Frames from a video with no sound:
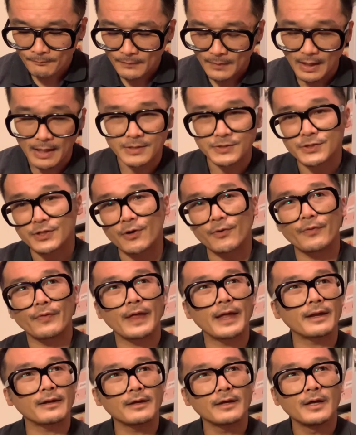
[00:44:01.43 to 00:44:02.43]
And so
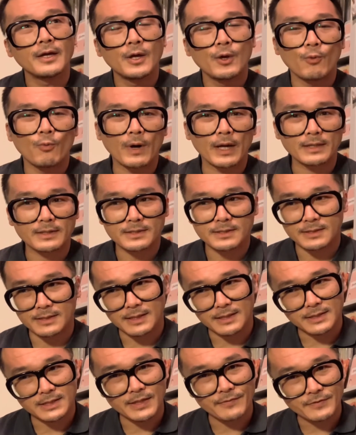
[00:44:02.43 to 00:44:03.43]
then what
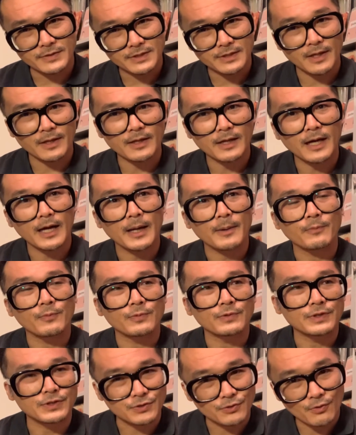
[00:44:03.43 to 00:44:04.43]
Stephen Sondheim
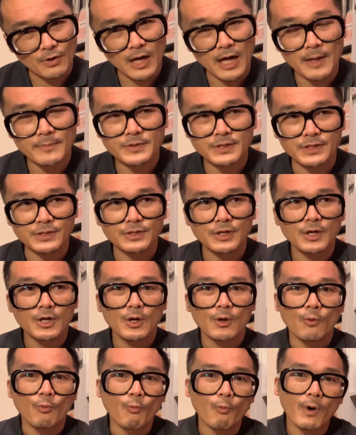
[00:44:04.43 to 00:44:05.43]
describes is
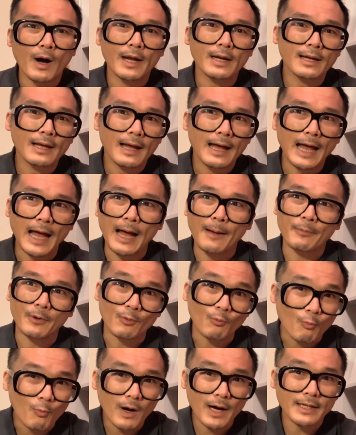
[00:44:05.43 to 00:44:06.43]
what
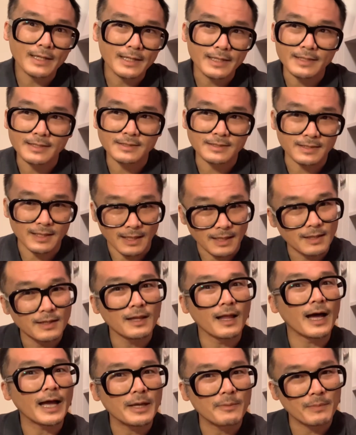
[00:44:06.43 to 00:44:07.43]
happened, what is the
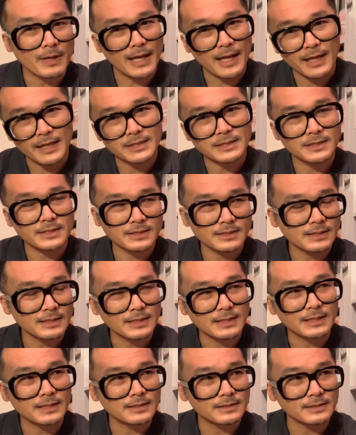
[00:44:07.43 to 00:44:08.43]
climax,
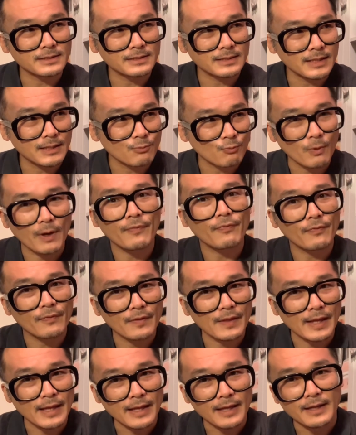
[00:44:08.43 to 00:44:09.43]
and
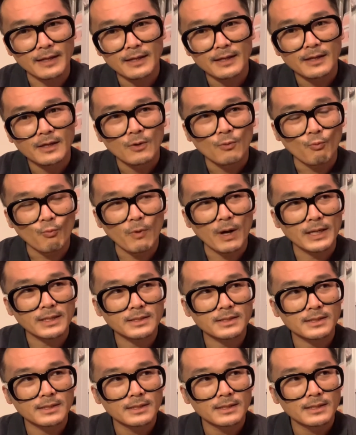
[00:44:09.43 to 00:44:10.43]
what
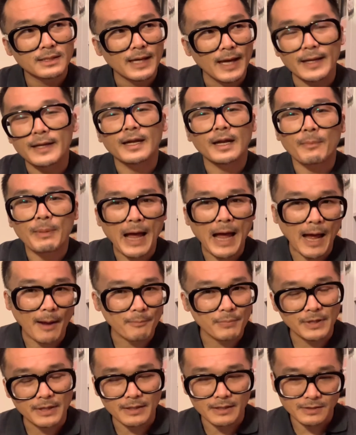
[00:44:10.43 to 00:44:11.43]
ended up
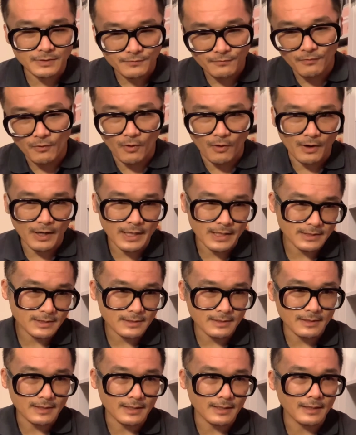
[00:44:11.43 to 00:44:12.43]
happening as far as
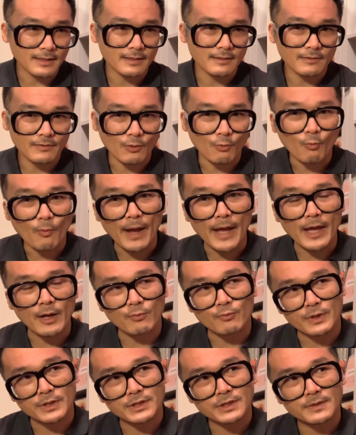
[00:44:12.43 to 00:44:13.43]
the way in
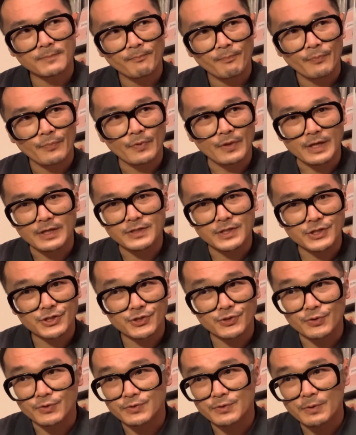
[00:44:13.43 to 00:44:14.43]
which these
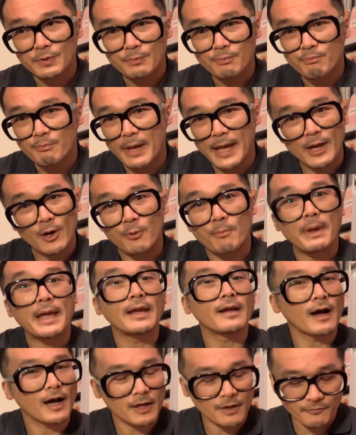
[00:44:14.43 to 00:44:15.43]
issues may or may
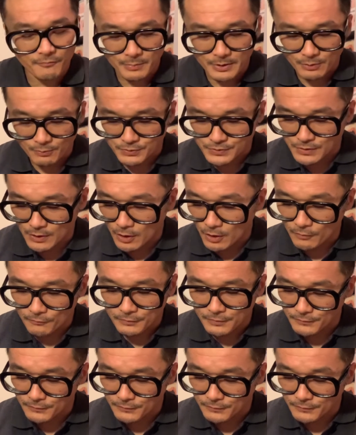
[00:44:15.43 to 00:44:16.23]
not have been resolved.